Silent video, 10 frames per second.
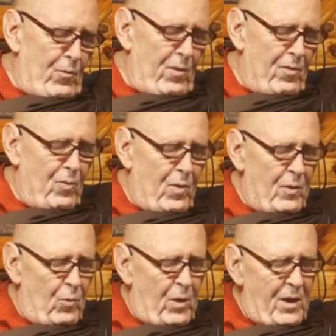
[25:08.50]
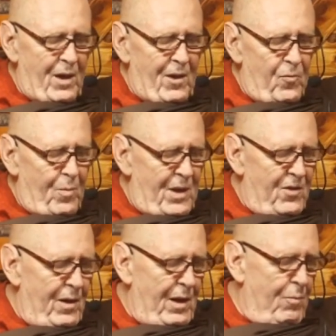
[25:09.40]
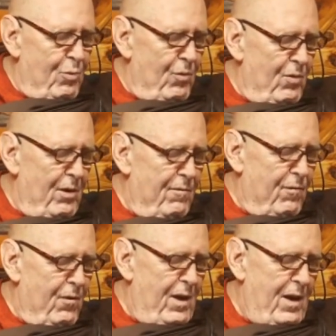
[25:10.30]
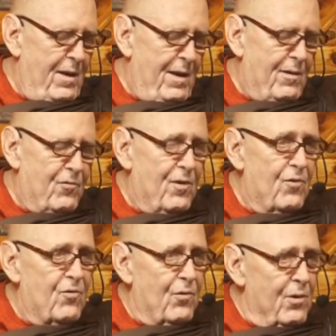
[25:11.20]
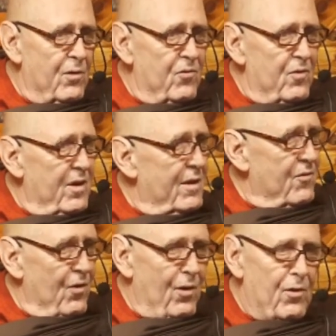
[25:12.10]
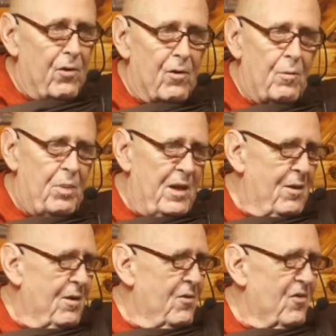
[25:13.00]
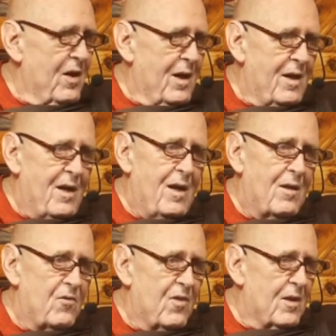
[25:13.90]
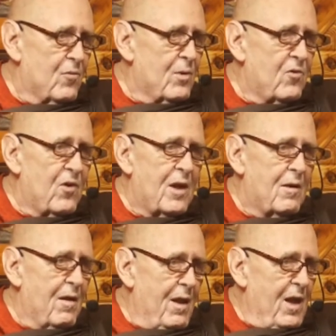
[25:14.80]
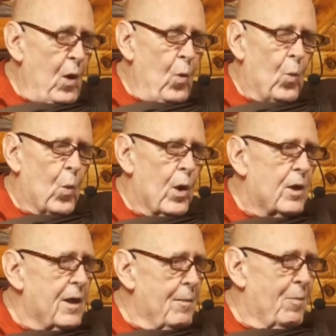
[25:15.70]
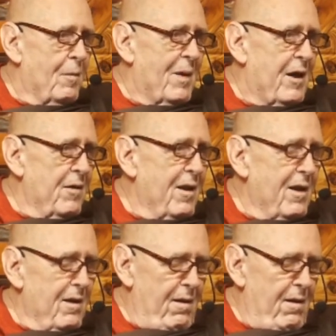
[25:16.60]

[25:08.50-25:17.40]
With what one has mentally proliferated as the source, that's all your opinions and ideas. That's what you get worked up about